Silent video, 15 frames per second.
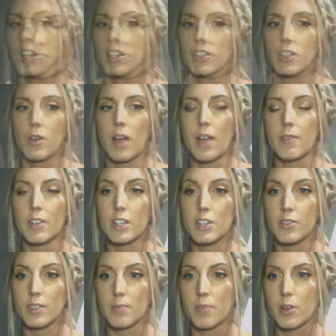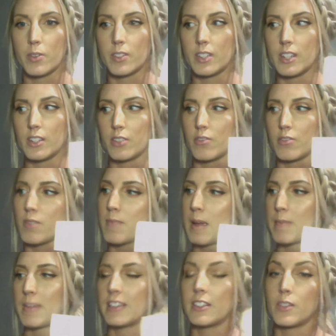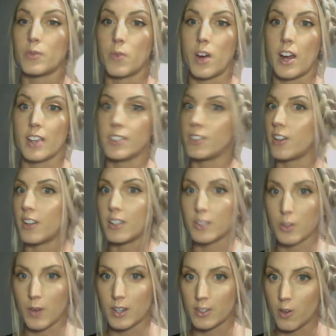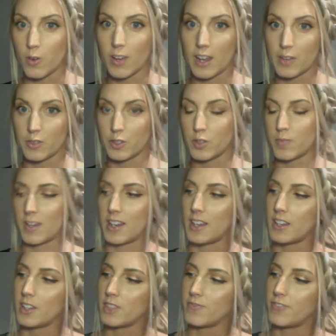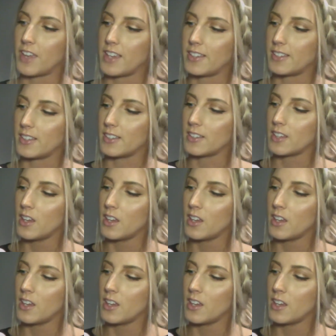So I'm going to use a Post-it to remind myself where I started so I don't count too many faces.